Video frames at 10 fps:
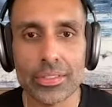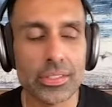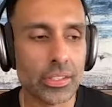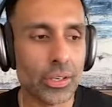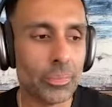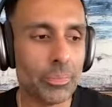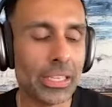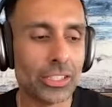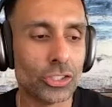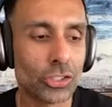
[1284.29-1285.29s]
you know
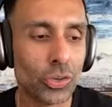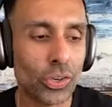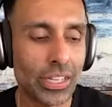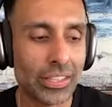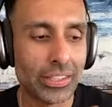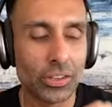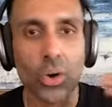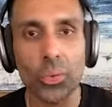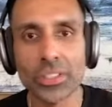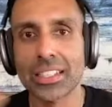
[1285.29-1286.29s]
making sure that they're
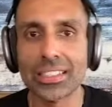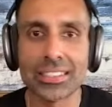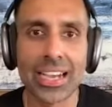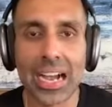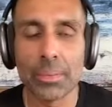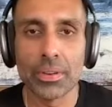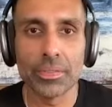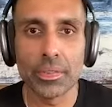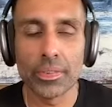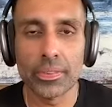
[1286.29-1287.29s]
always at the top of
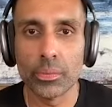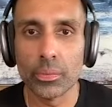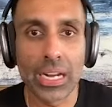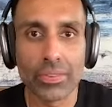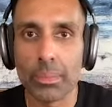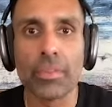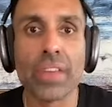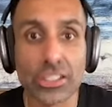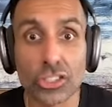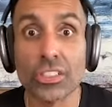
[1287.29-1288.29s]
whatever
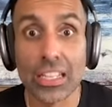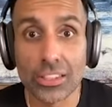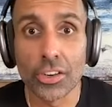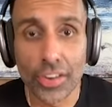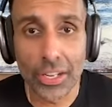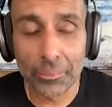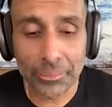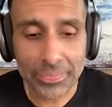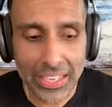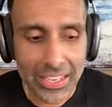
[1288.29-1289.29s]
profession that they're
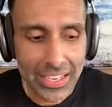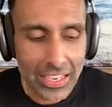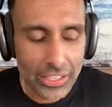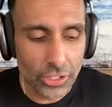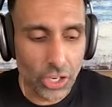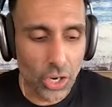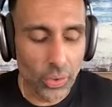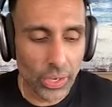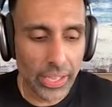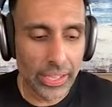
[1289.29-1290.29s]
in you
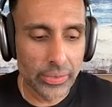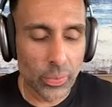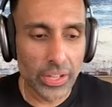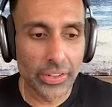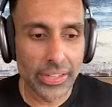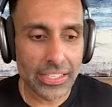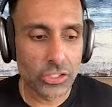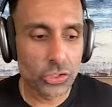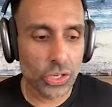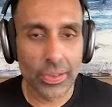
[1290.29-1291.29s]
know and whether
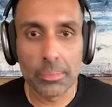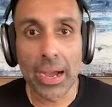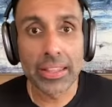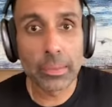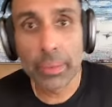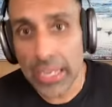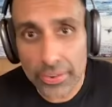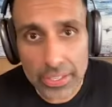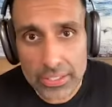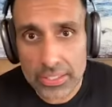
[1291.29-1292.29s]
that's driven by their
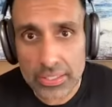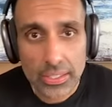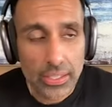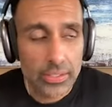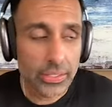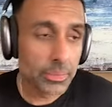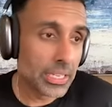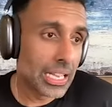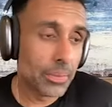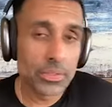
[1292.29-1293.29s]
parents
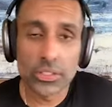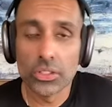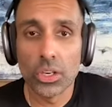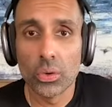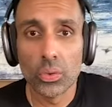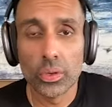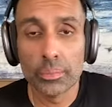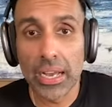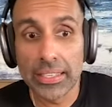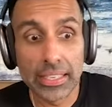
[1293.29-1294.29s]
sometimes you know
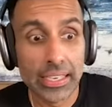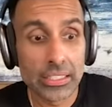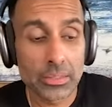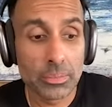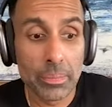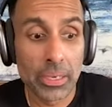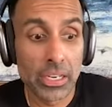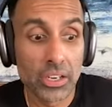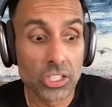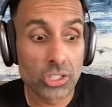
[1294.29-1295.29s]
in my case my
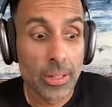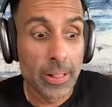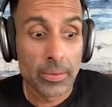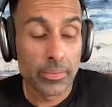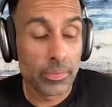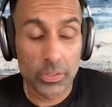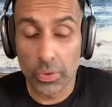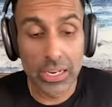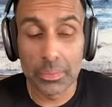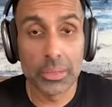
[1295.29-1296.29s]
parents
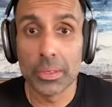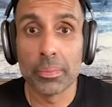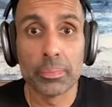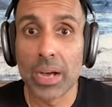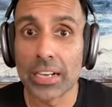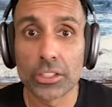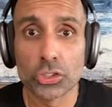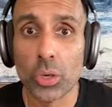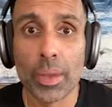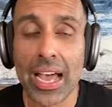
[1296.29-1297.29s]
wanted me to be a doctor
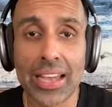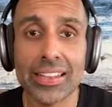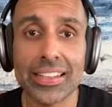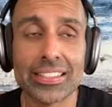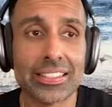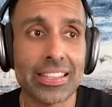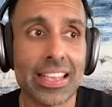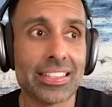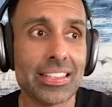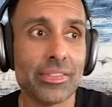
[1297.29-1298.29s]
so bad it's
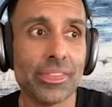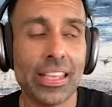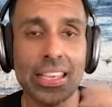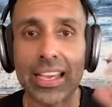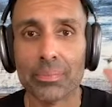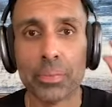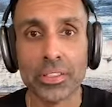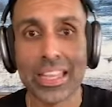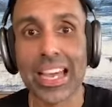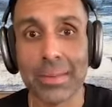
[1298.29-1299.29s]
as if they had
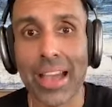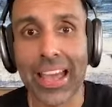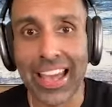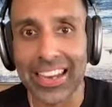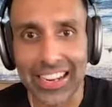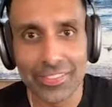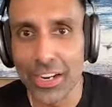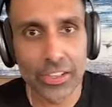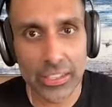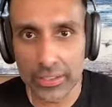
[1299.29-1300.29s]
put that in my head at a
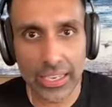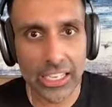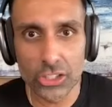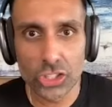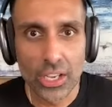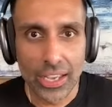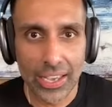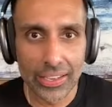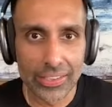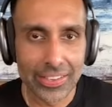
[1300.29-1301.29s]
very young age
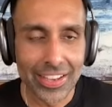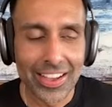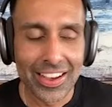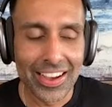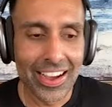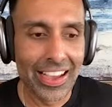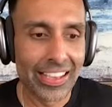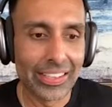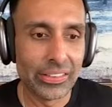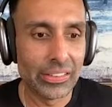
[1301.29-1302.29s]
and
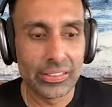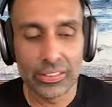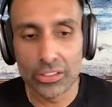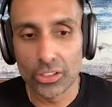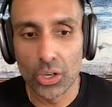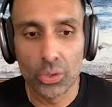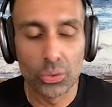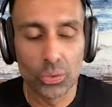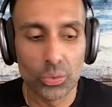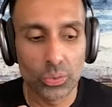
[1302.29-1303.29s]
i you
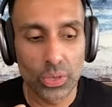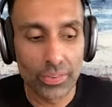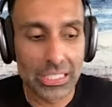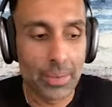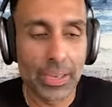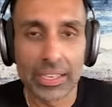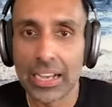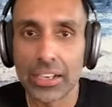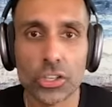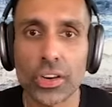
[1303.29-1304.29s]
know every time i
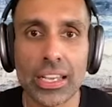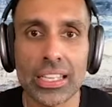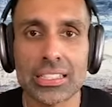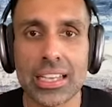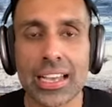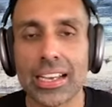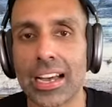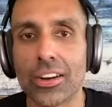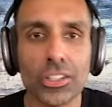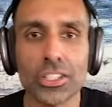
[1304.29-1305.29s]
got good grades i
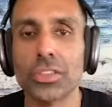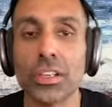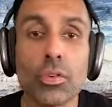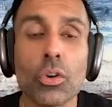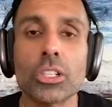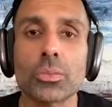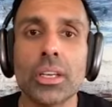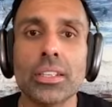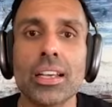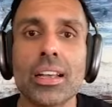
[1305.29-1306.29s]
got all this
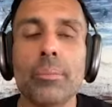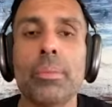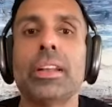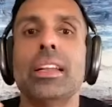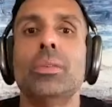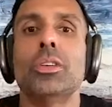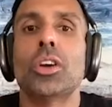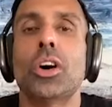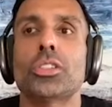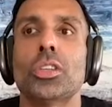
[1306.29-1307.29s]
reinforcement but it was
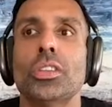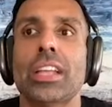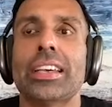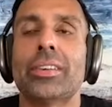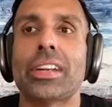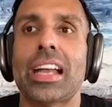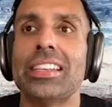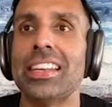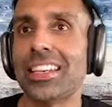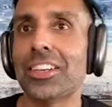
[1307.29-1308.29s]
also like when i
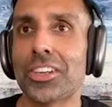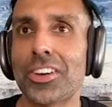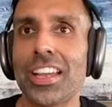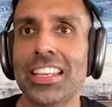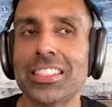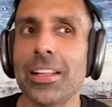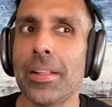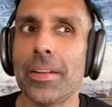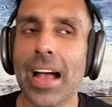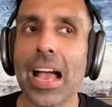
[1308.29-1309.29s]
didn't get good grades
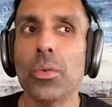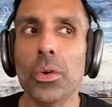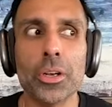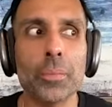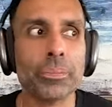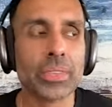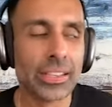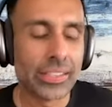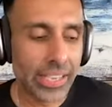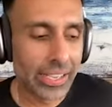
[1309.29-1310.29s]
i would
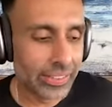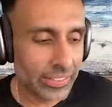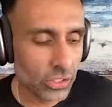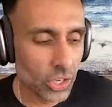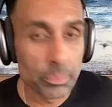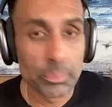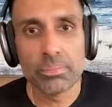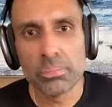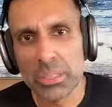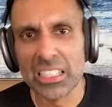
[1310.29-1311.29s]
get you know
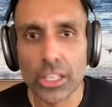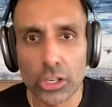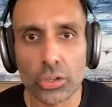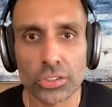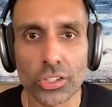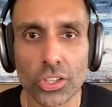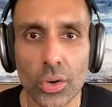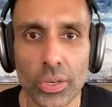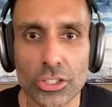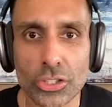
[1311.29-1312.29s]
belittled you
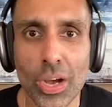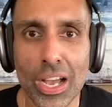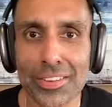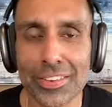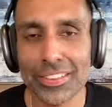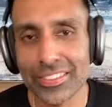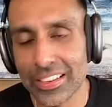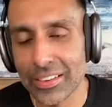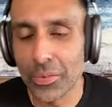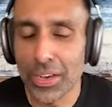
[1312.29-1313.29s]
know and so i
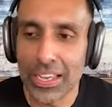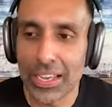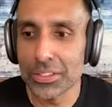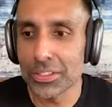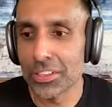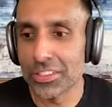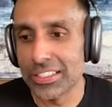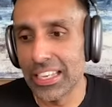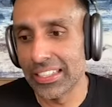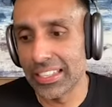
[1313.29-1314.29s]
in a way i started
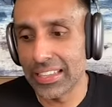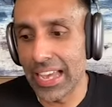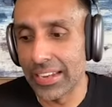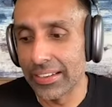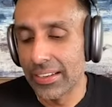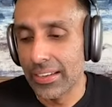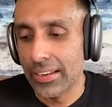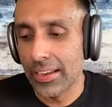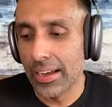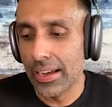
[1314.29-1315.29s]
taking that
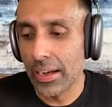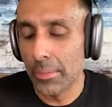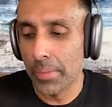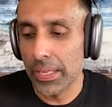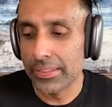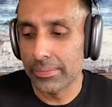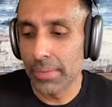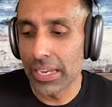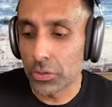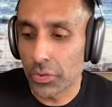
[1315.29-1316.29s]
um,
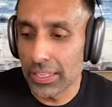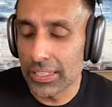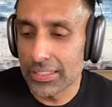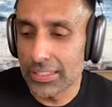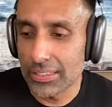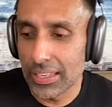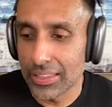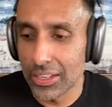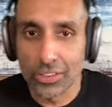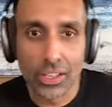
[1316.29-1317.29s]
my grades
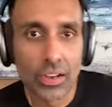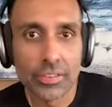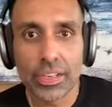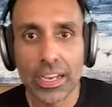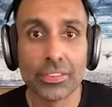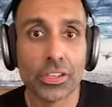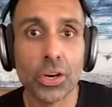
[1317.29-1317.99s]
and their love kind of